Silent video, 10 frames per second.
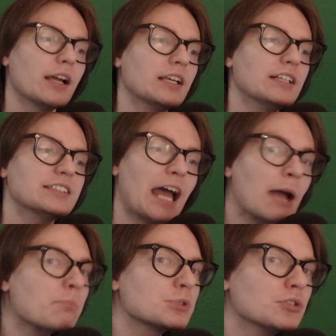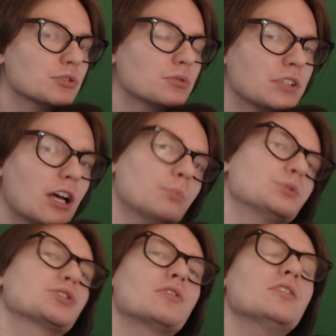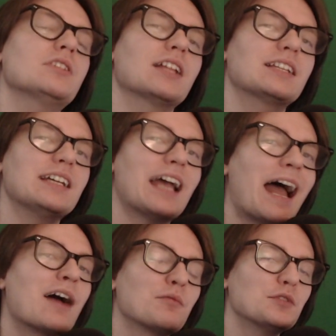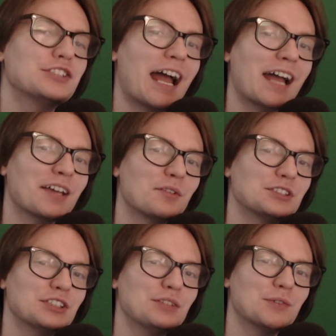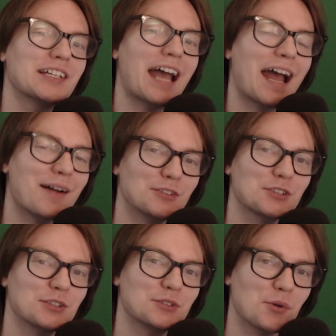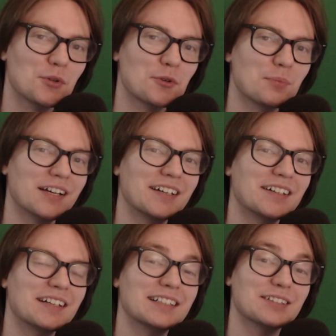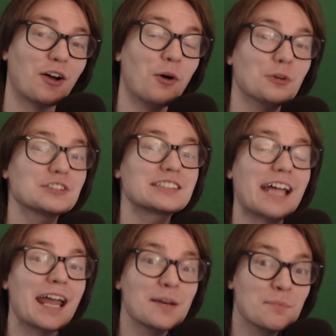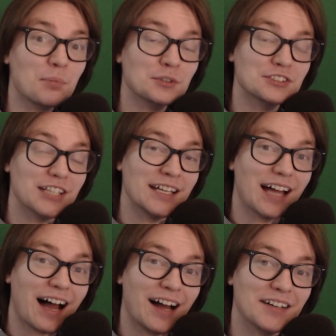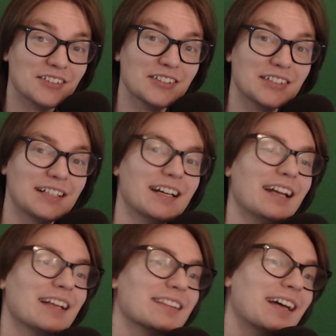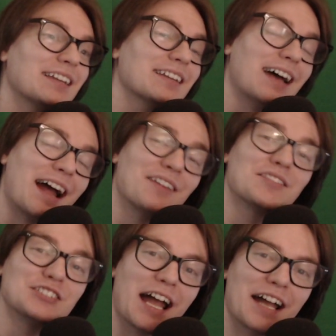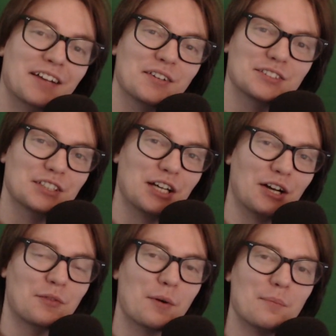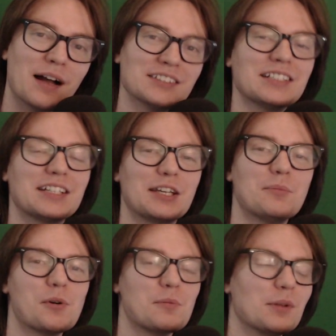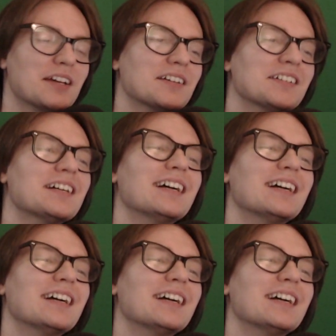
It is absolutely absurd that the average accuracy for the average controller player is almost 10% higher than the average accuracy for a mouse and keyboard player.